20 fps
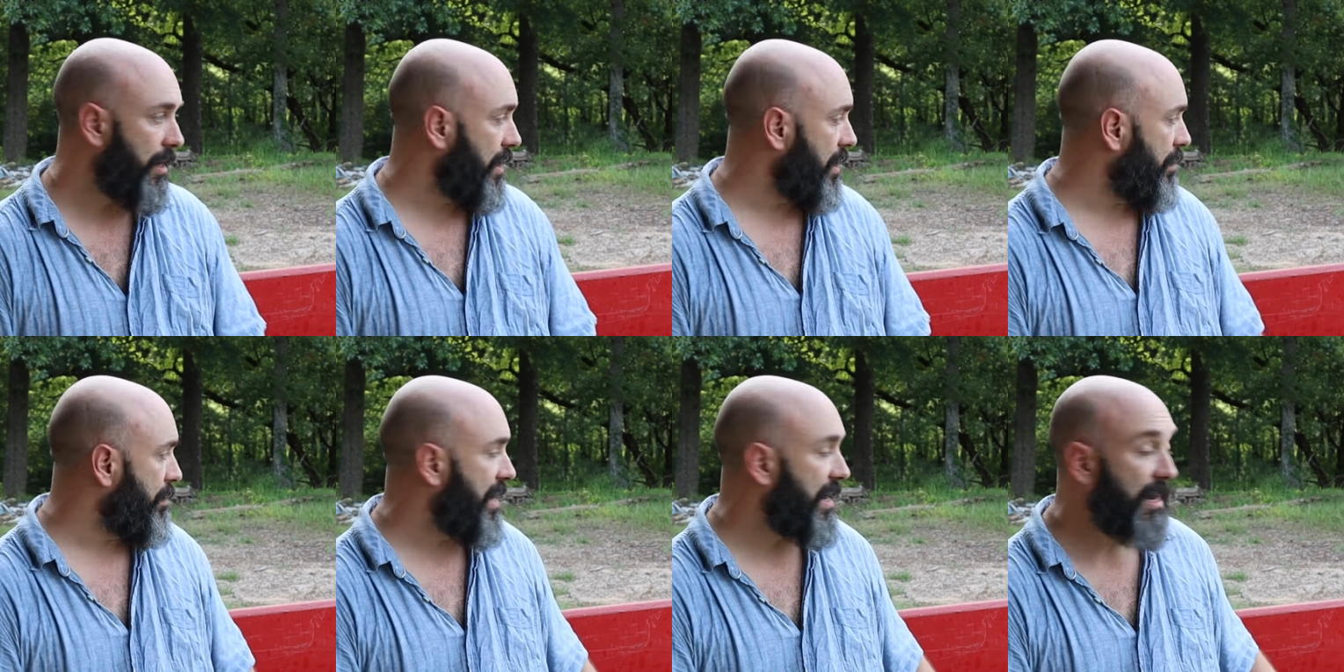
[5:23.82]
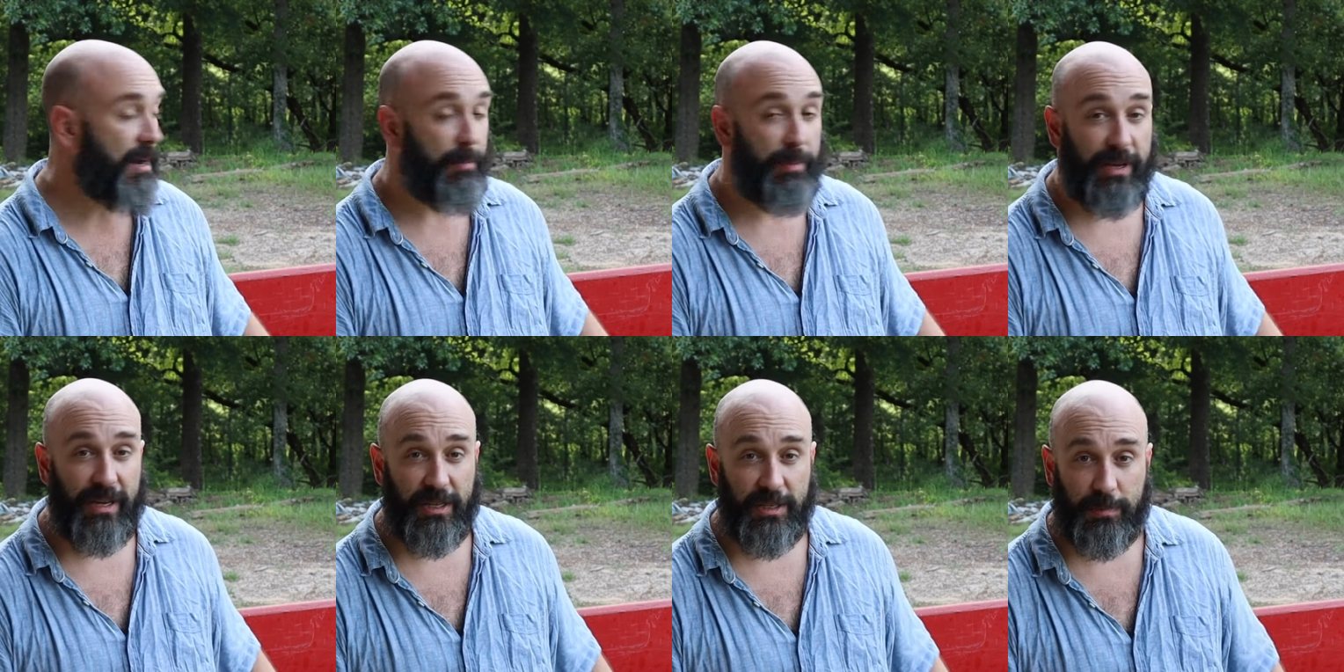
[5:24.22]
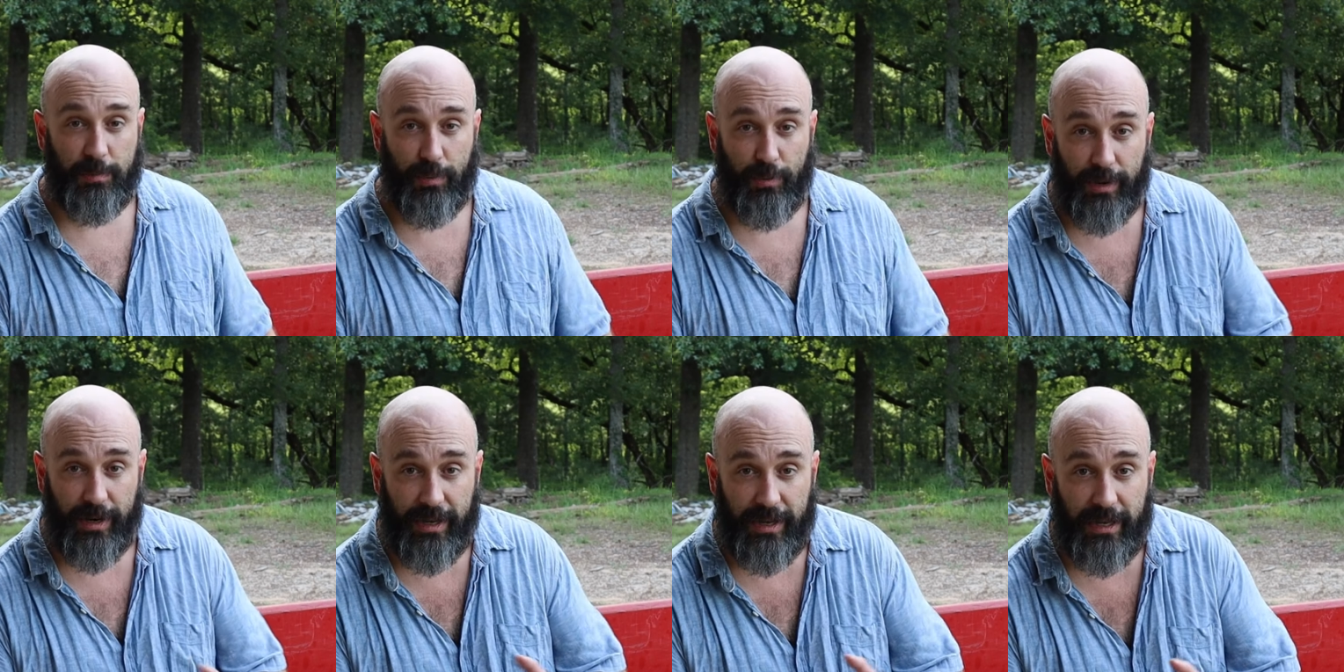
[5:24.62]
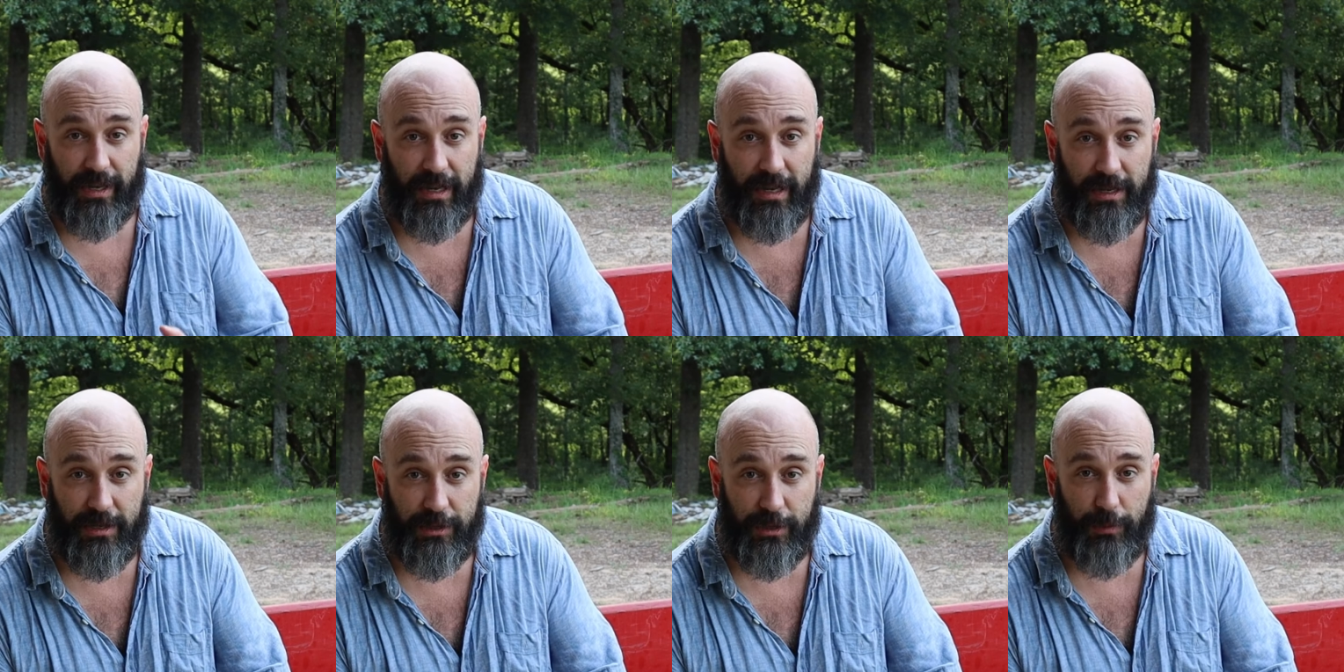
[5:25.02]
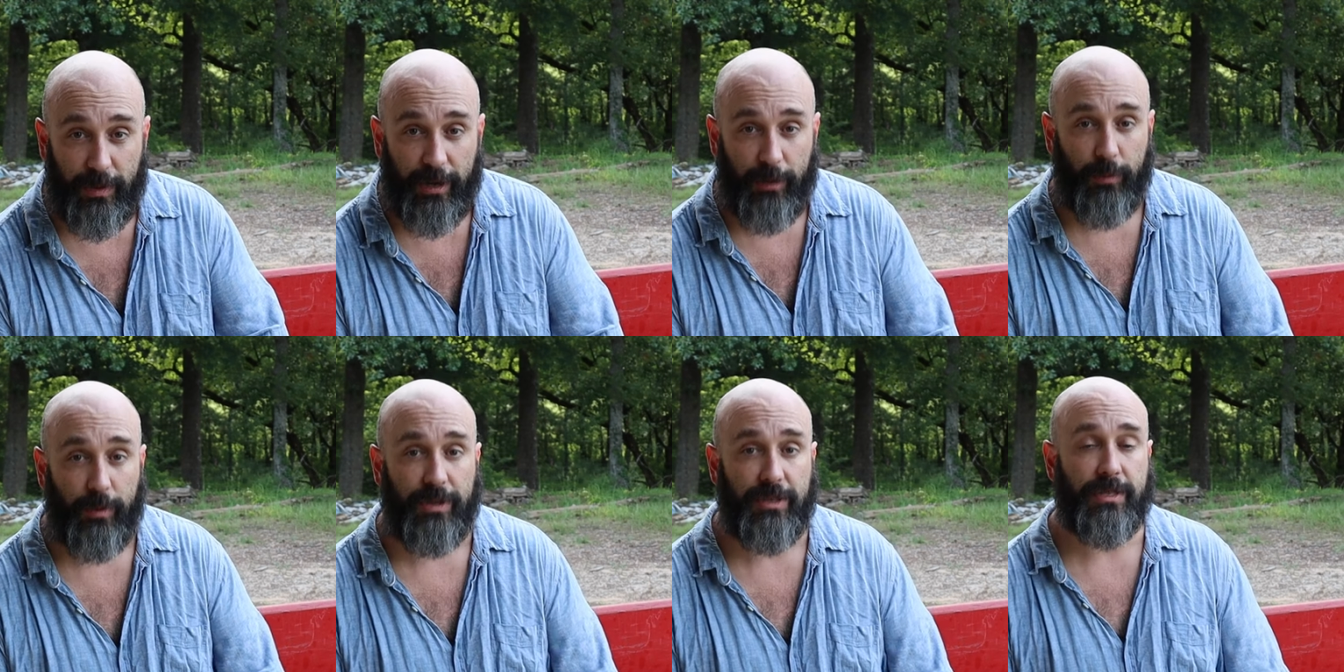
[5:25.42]
It may not be as pretty as a
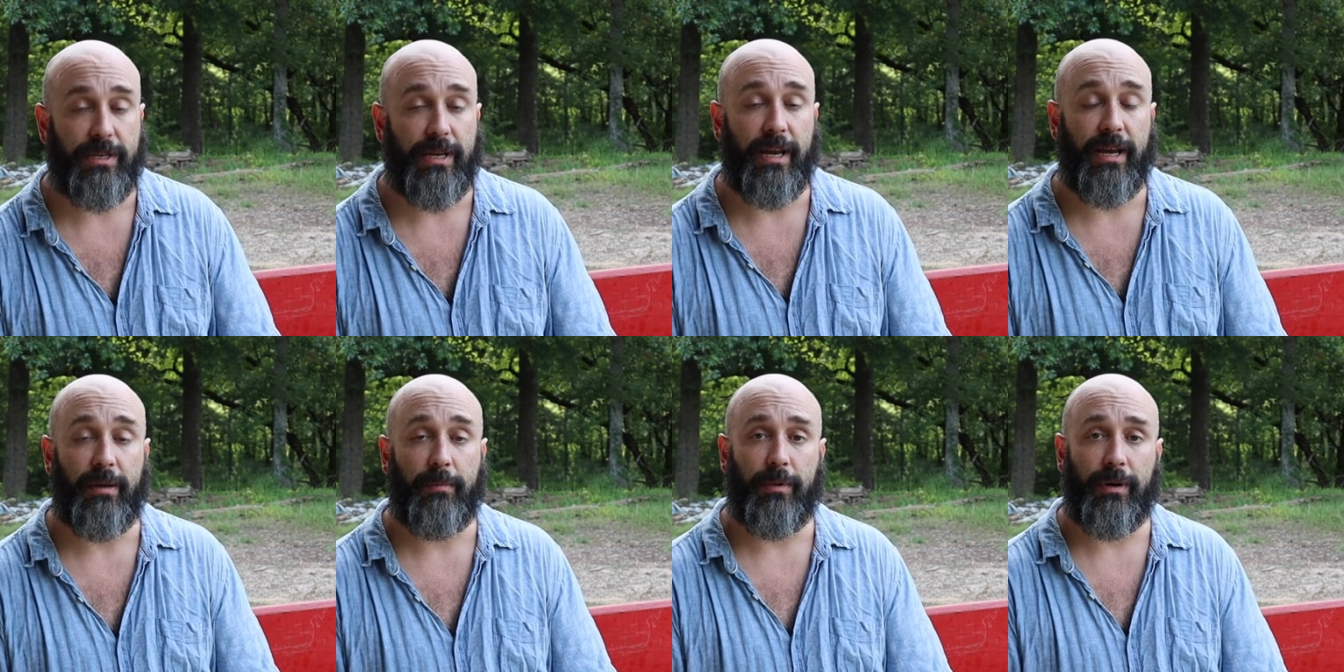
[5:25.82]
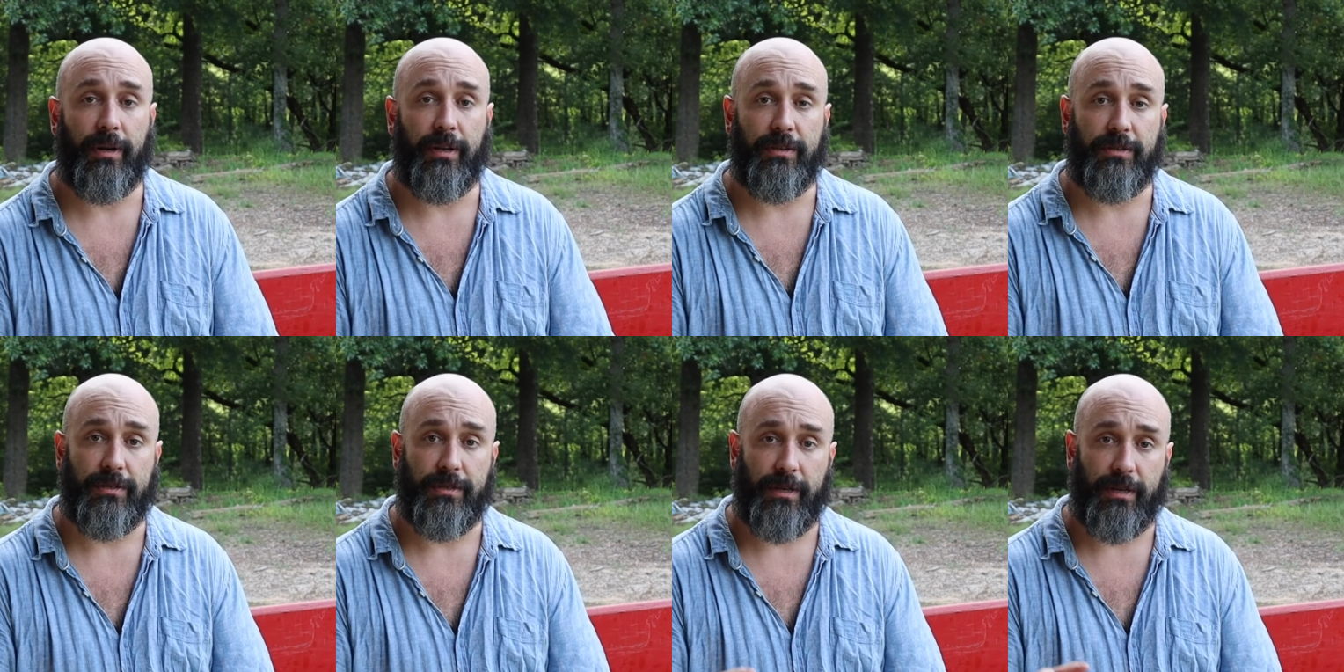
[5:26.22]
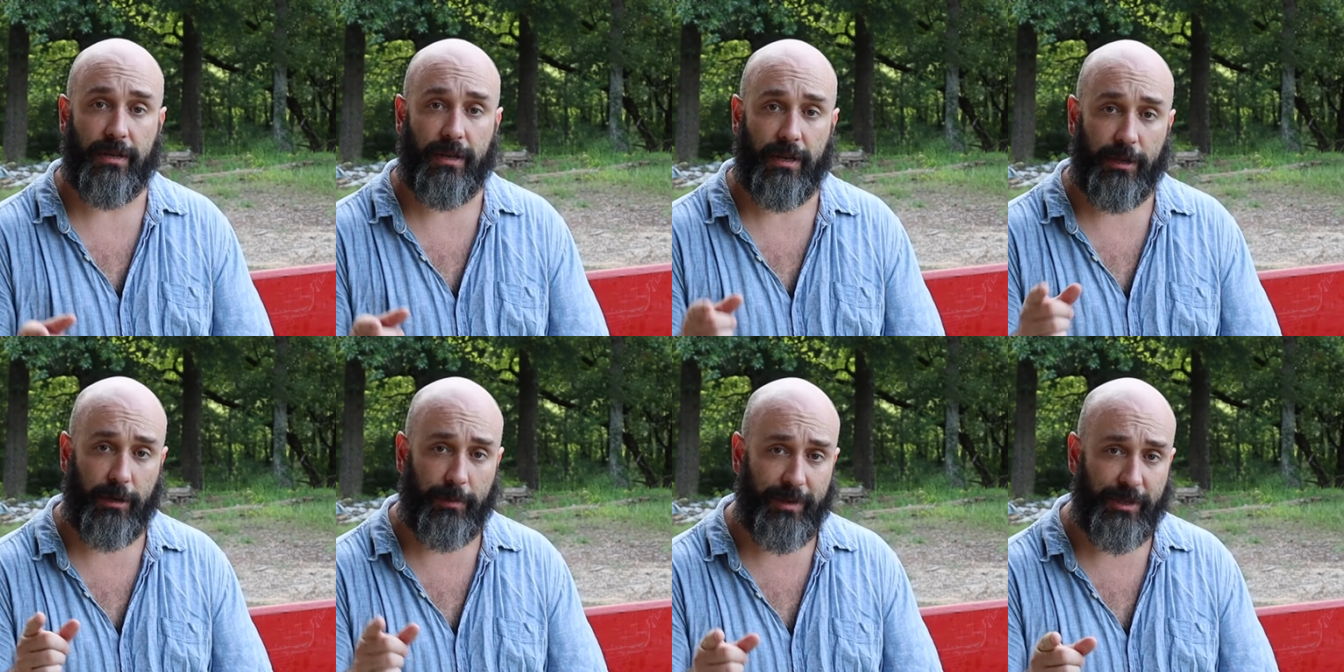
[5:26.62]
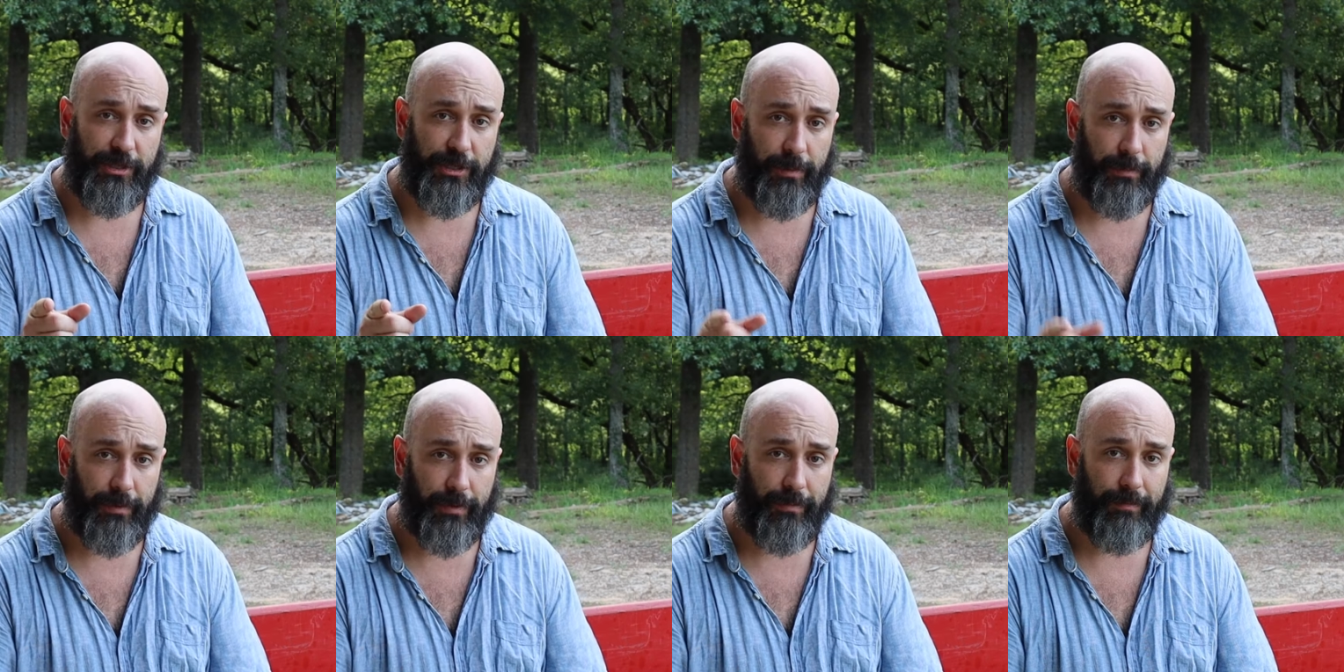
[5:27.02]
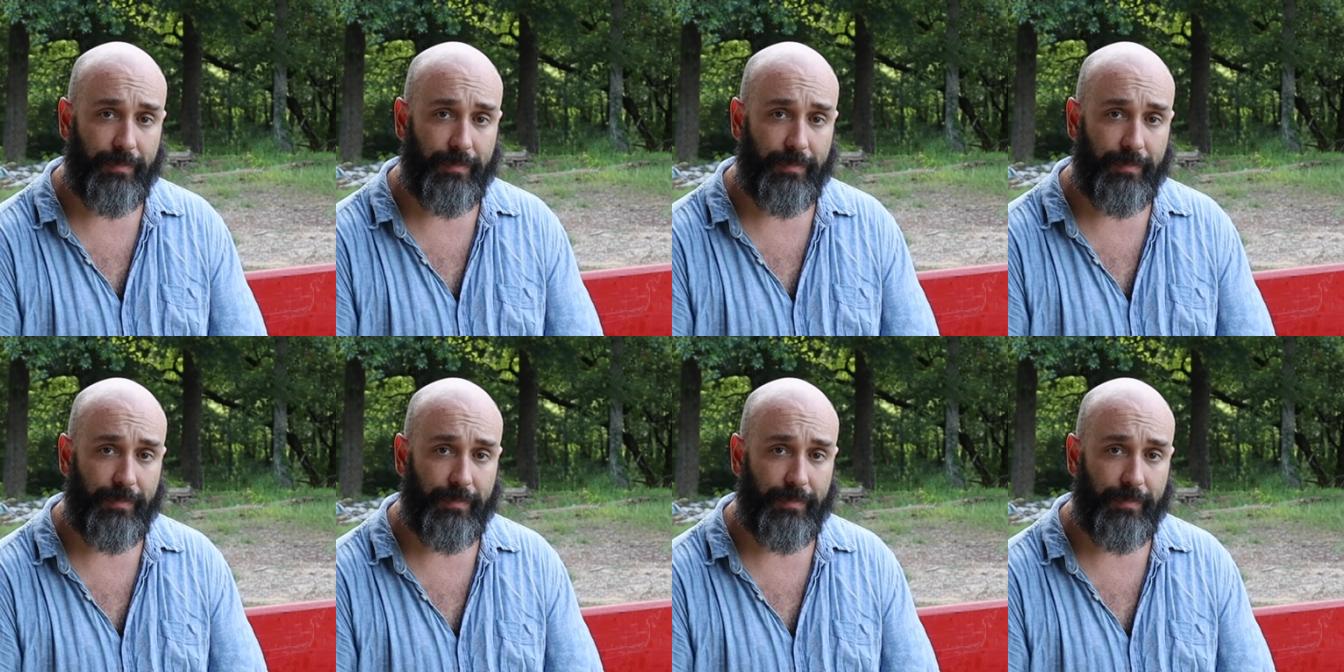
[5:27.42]
redwood stain, but it's a little bit cheaper.